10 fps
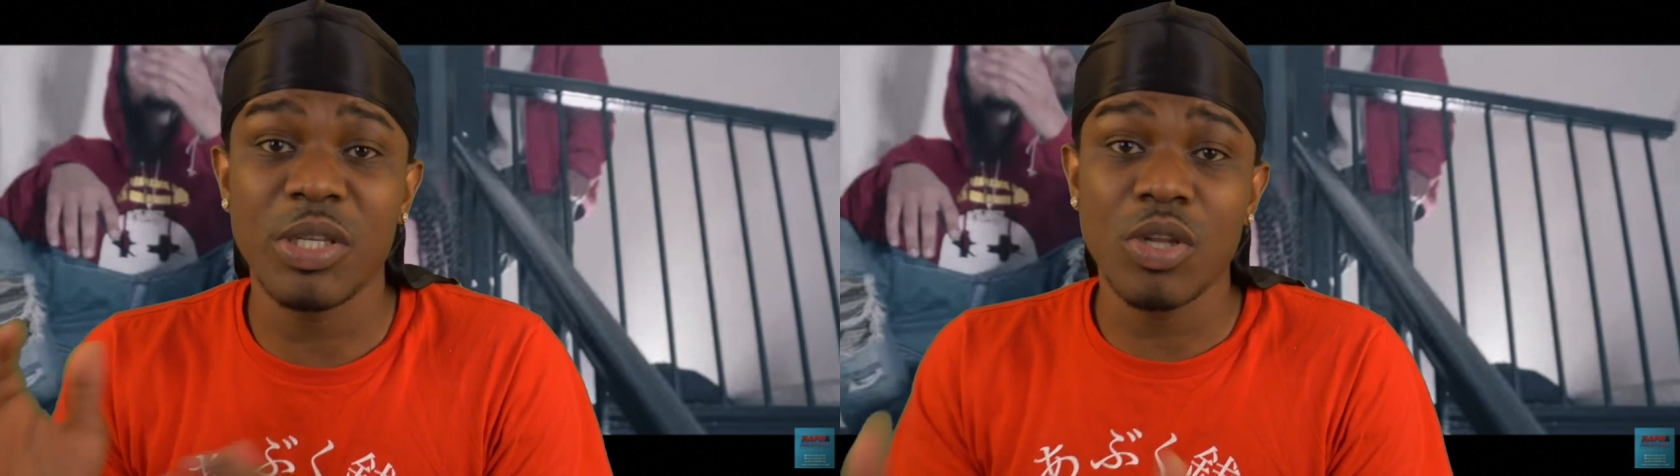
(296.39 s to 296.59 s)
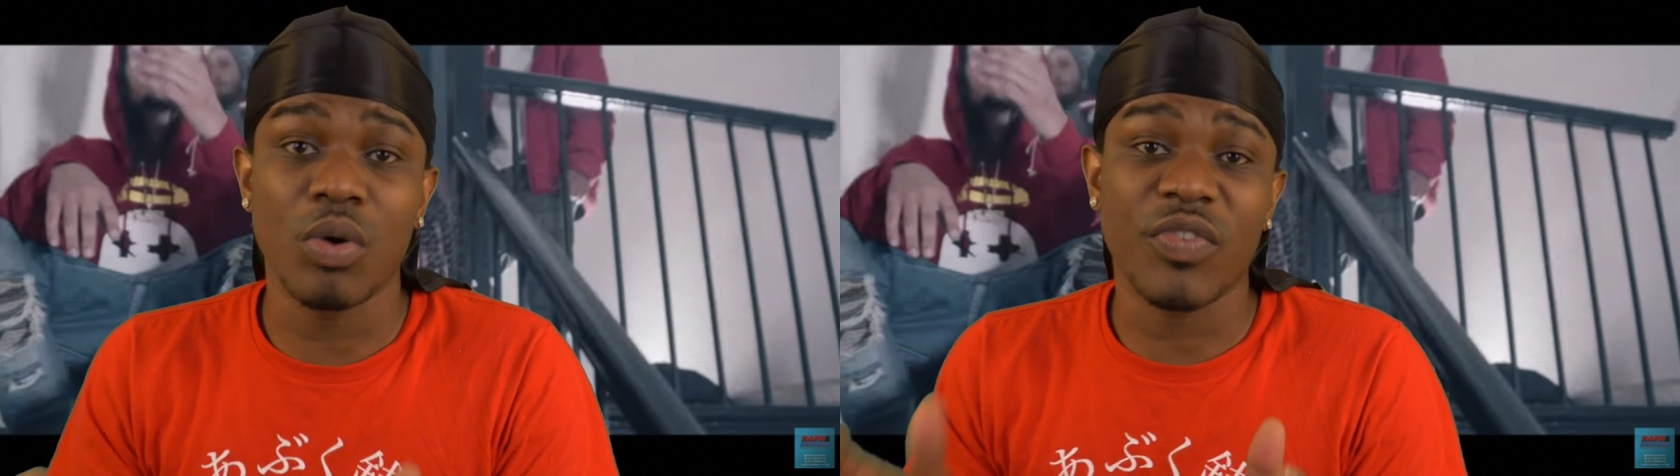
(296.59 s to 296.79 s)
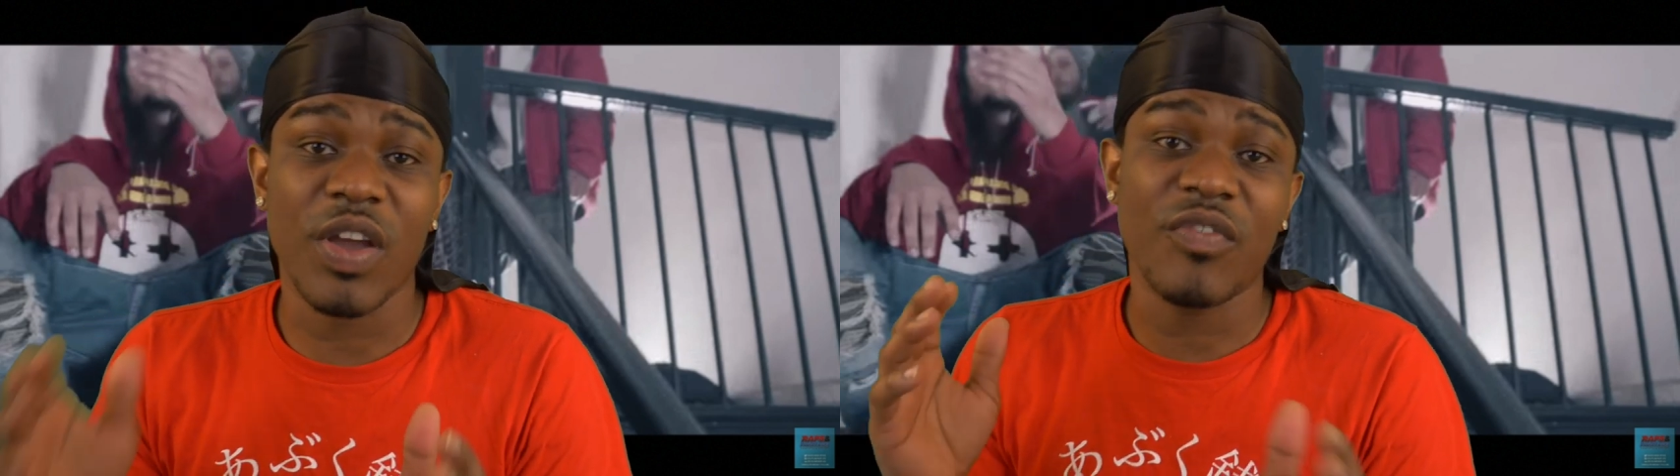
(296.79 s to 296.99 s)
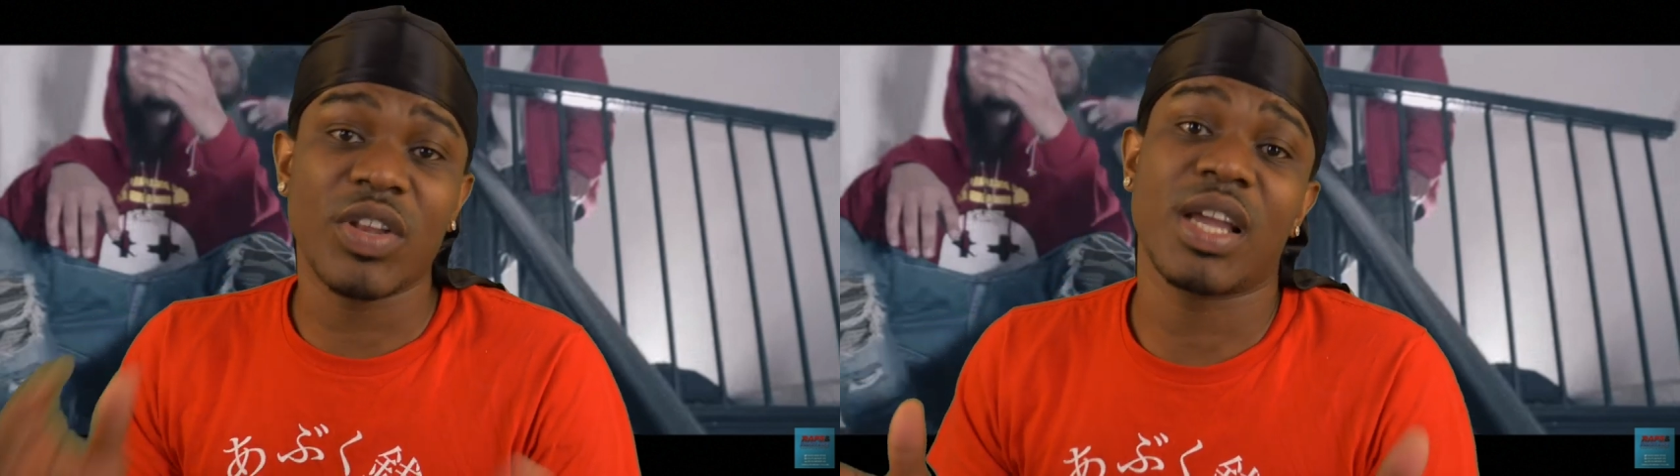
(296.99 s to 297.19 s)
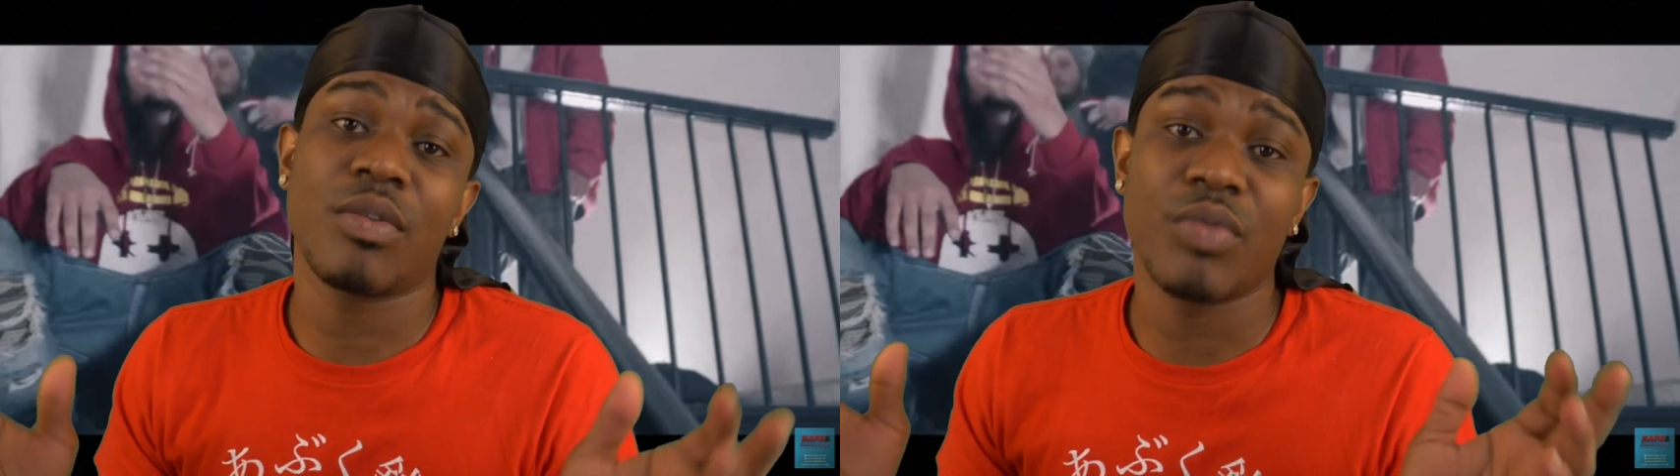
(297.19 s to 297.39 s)
know if y'all
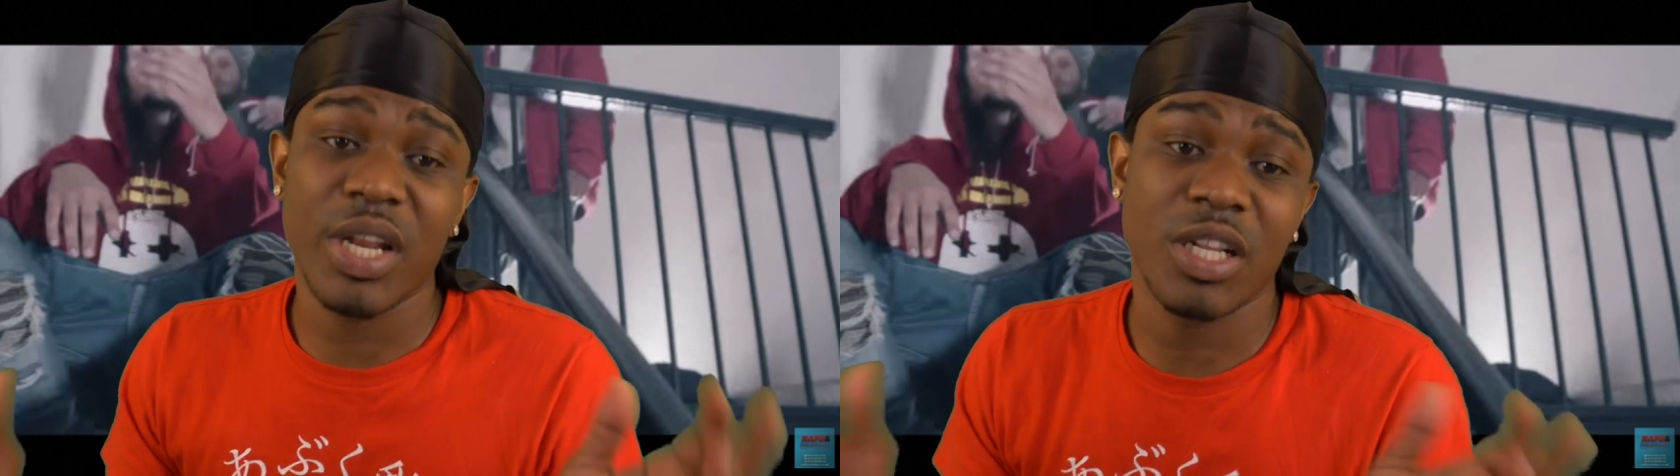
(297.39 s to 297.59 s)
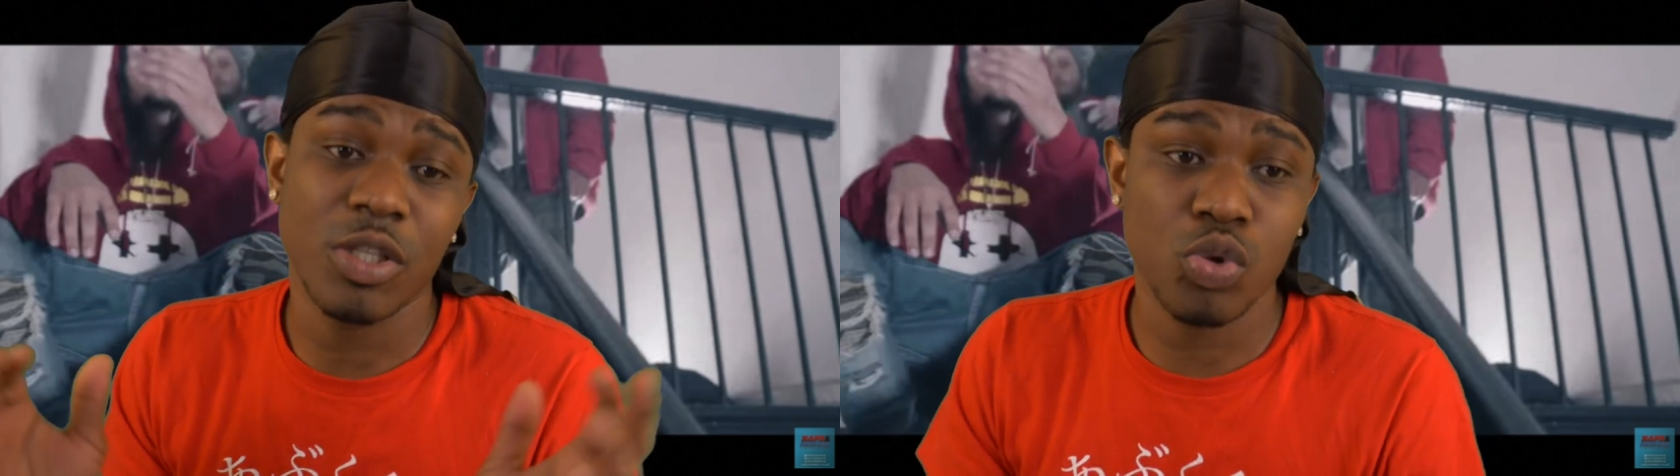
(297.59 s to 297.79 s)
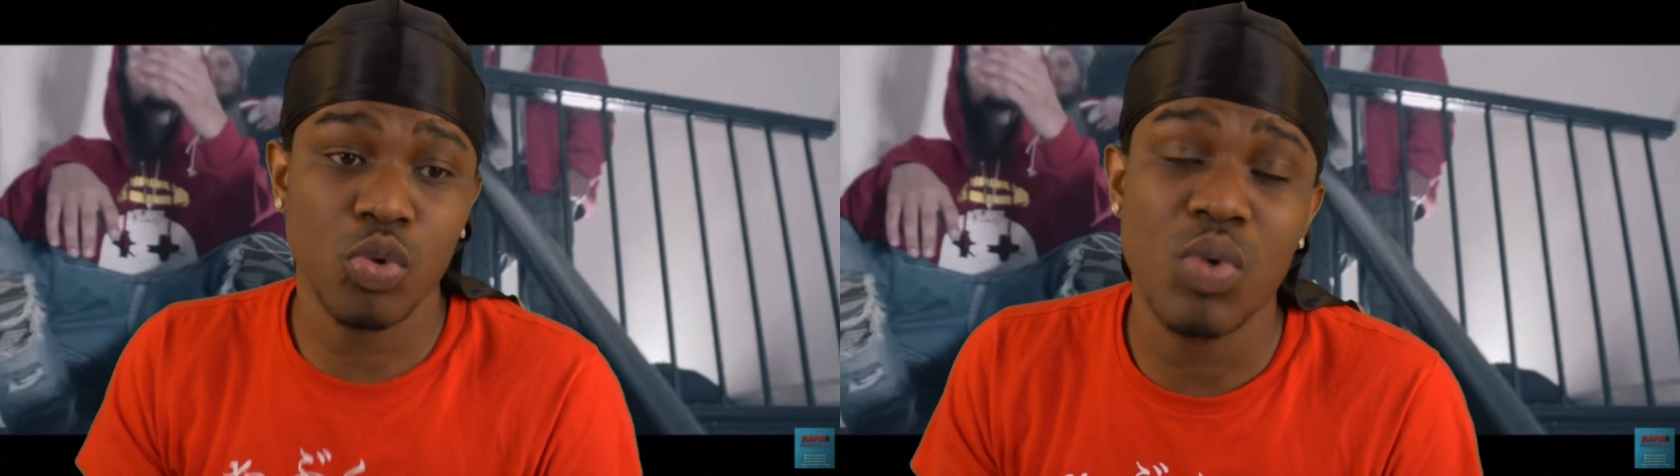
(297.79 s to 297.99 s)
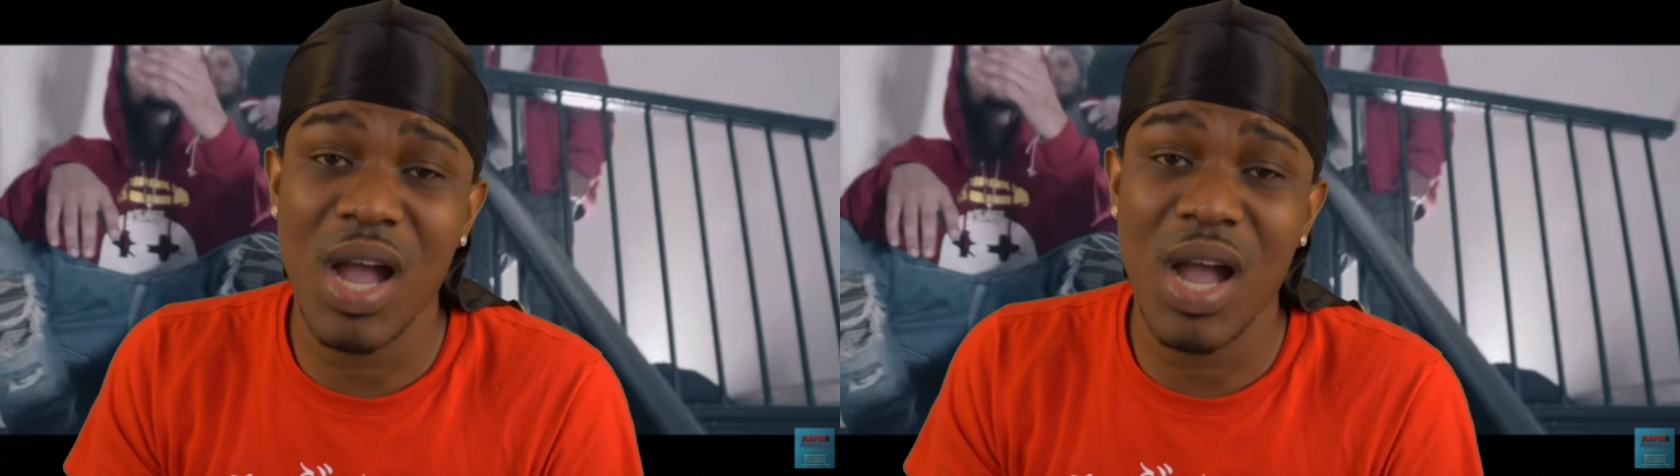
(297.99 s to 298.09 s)
feel like I rated it too